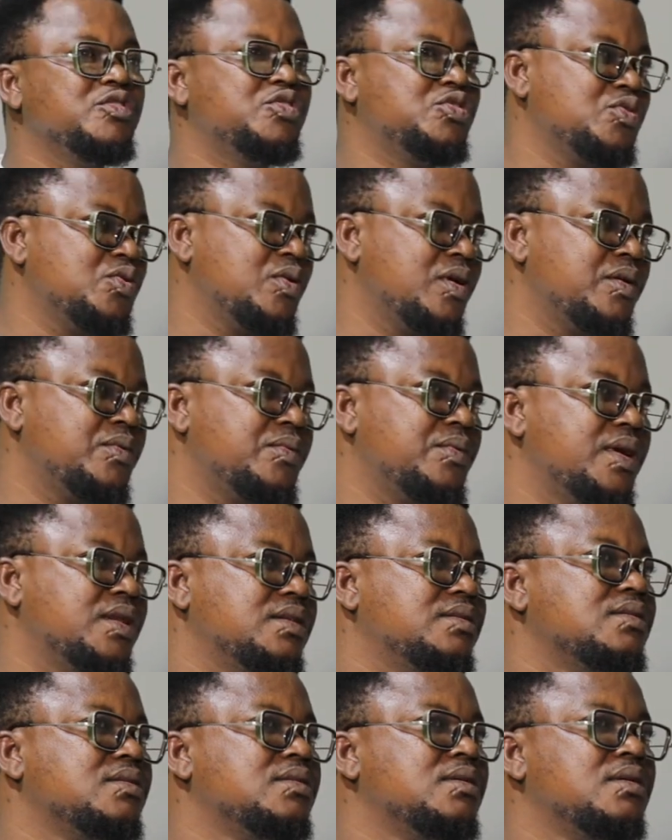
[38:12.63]

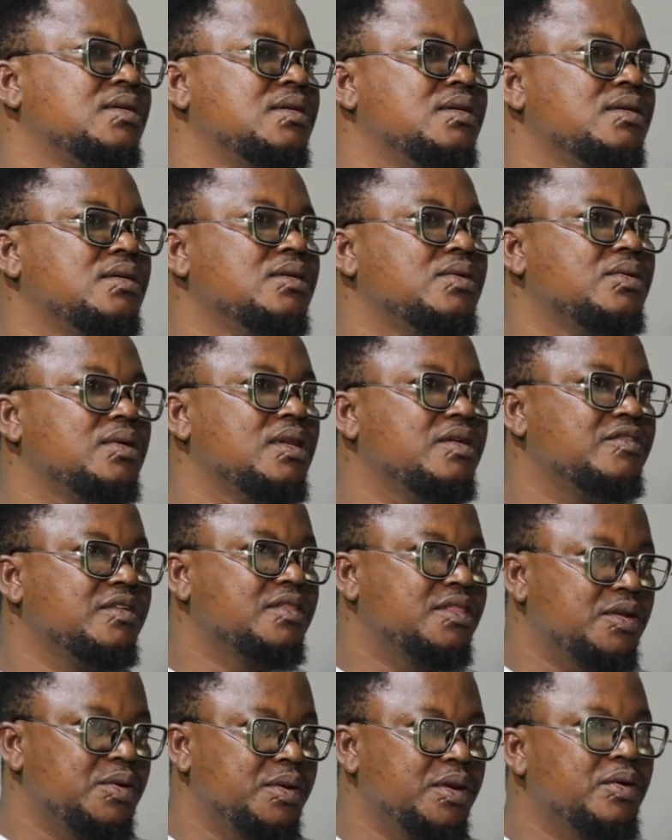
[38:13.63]
200 or level
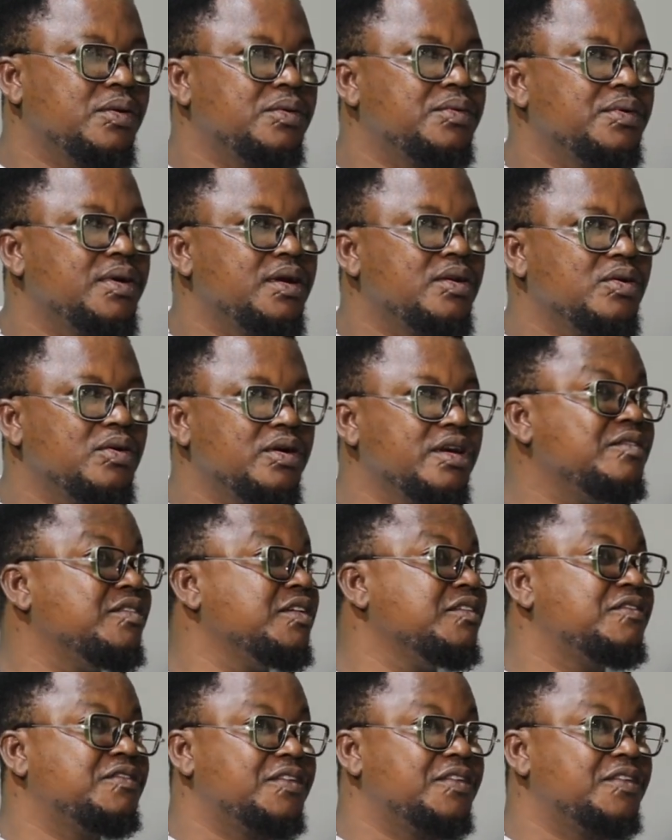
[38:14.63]
300 or even